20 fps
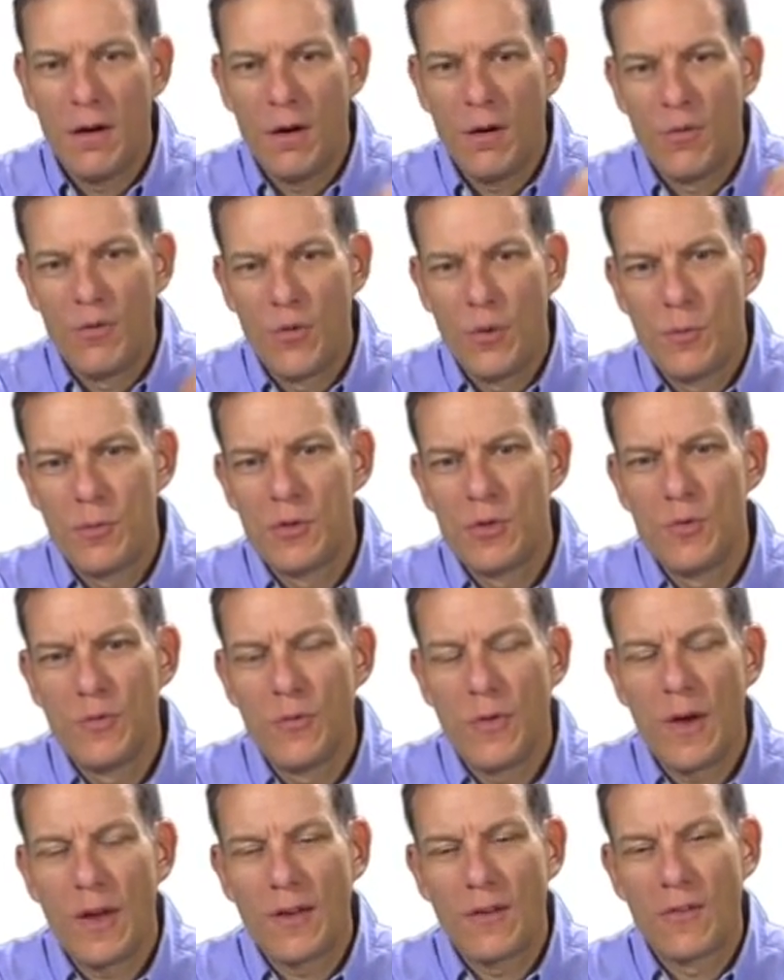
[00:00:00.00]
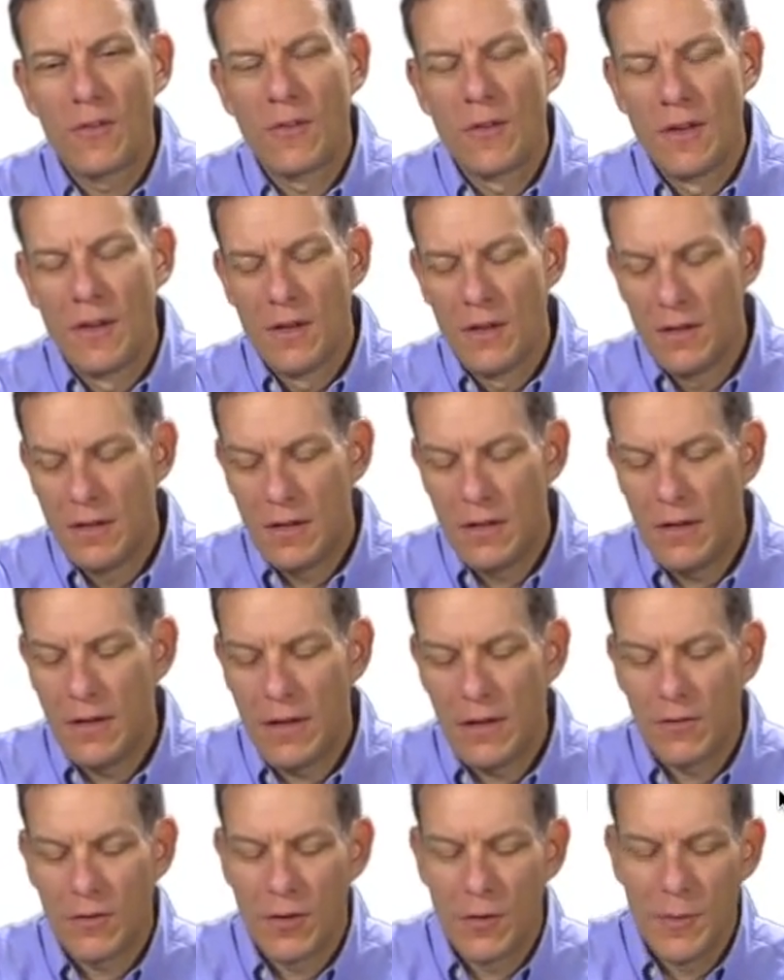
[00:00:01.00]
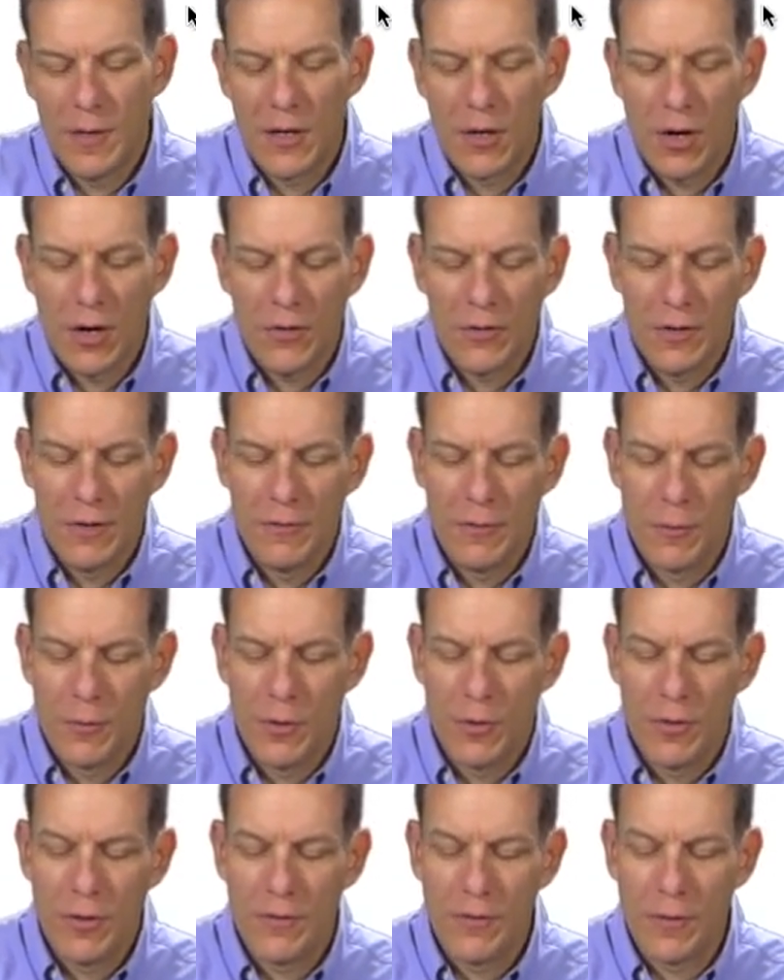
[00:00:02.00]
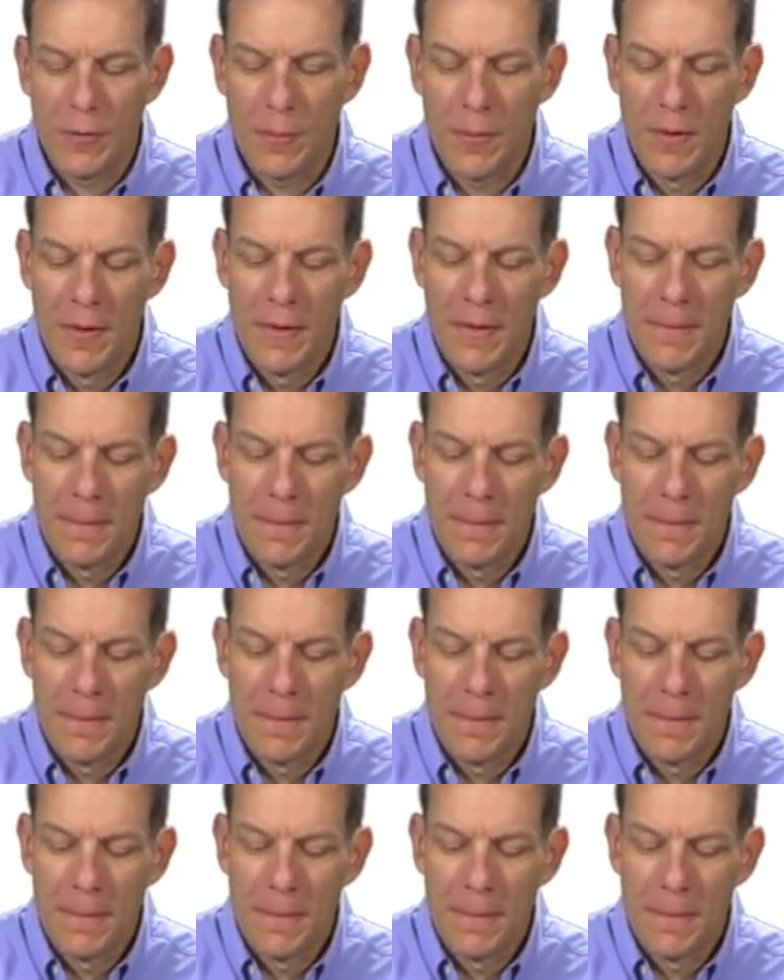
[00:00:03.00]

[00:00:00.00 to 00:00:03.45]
firm 2 fights, that's going to be costly for both of them.